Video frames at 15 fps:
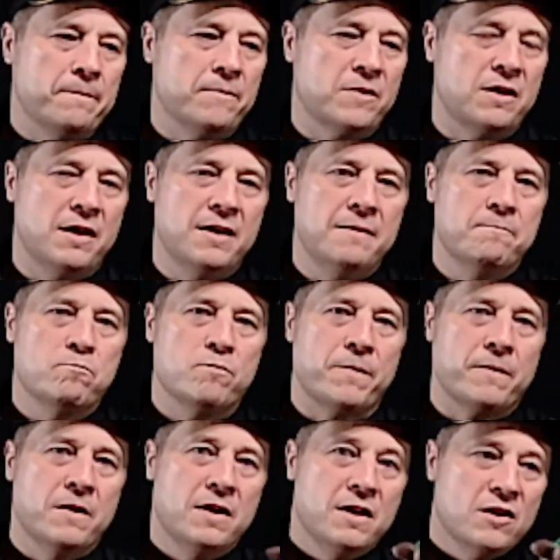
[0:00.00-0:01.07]
Okay,
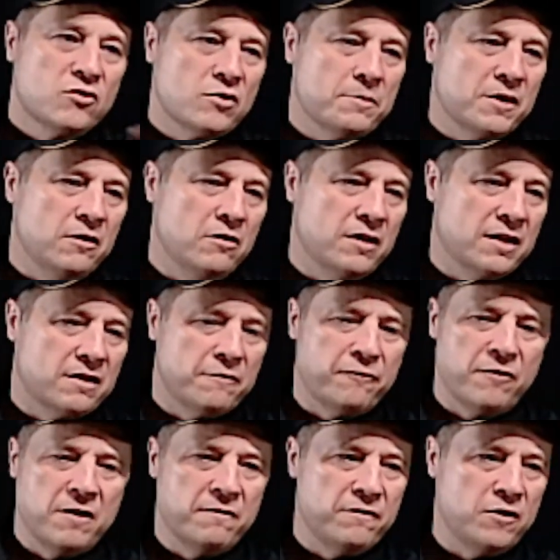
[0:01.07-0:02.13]
so I'm going to look at the
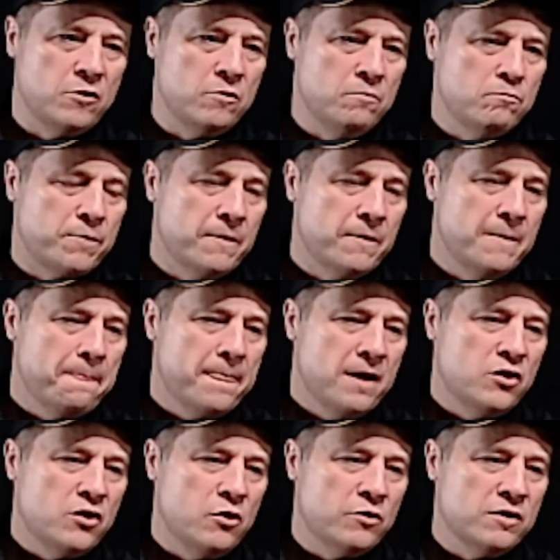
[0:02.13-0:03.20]
front view.
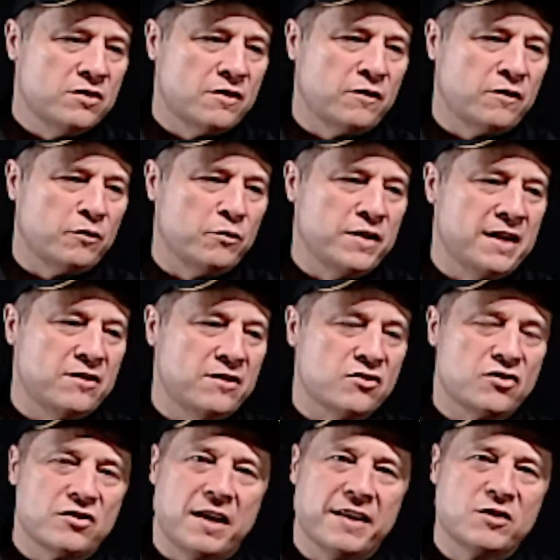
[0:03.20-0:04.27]
Notice
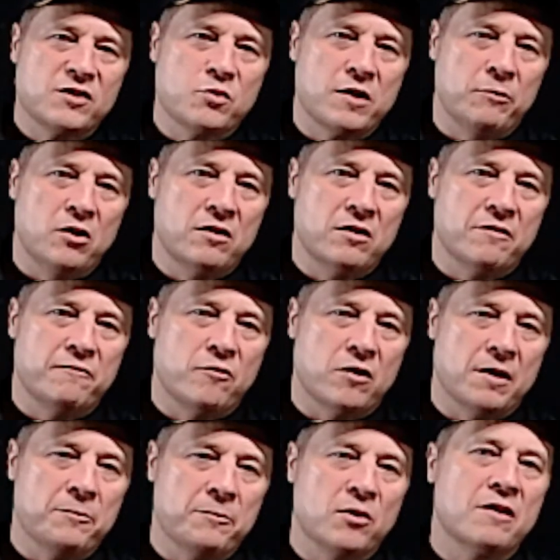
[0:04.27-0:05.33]
3-inch. That's what I'm looking
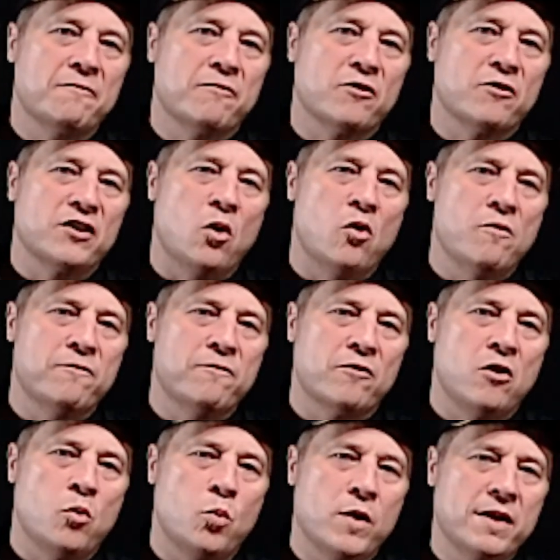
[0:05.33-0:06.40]
for. I'm looking for the
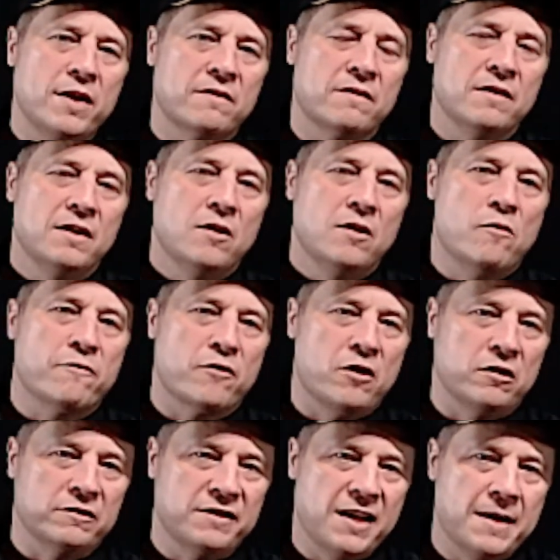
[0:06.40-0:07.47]
overall width,
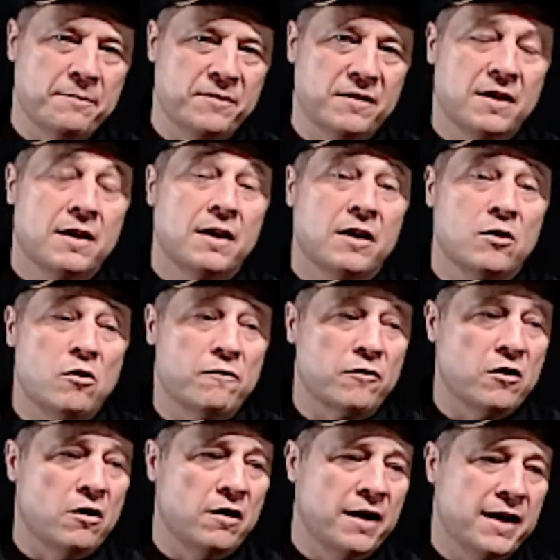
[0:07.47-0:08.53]
overall depth, and
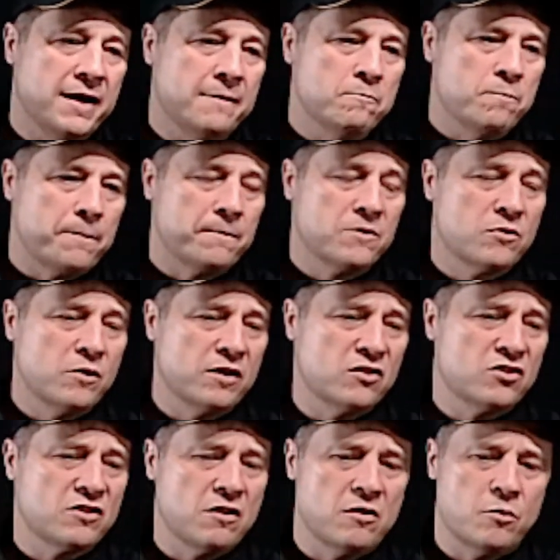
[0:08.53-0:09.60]
overall height. So I'm going
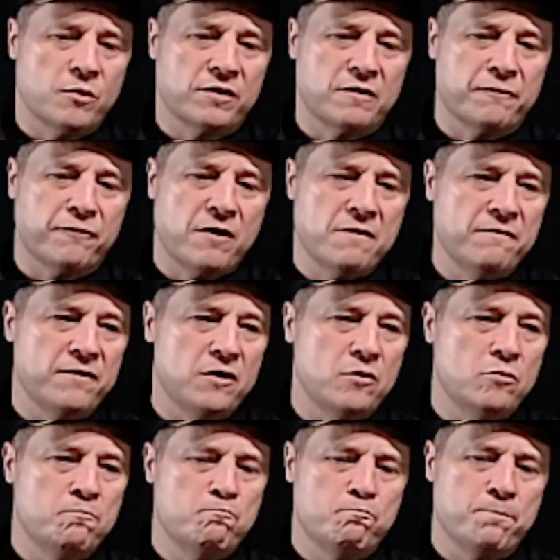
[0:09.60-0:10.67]
to start with the front
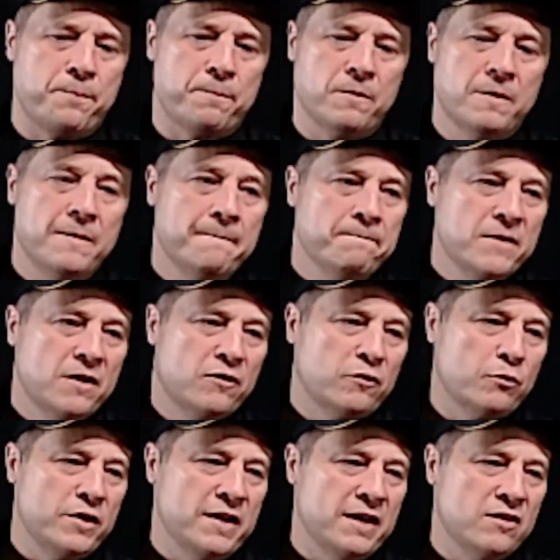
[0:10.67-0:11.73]
view.
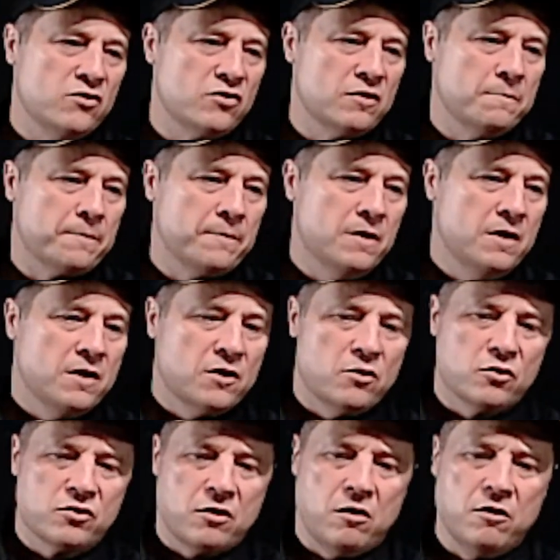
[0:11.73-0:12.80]
3-inch
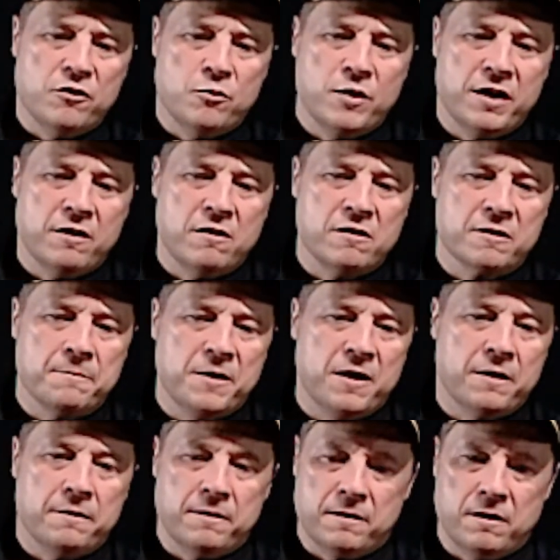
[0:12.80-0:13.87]
goes all the way along the
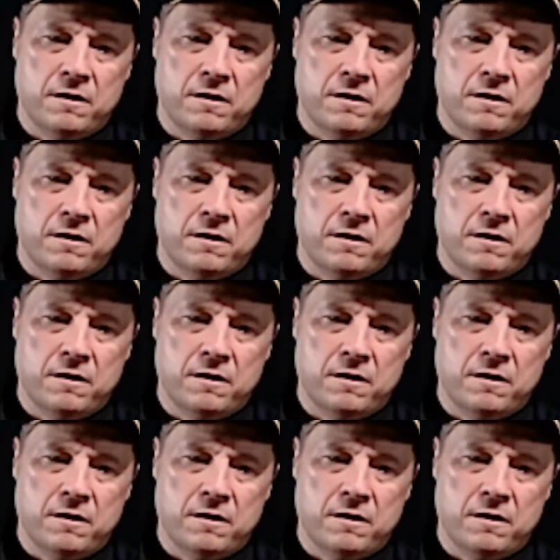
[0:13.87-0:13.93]
bottom.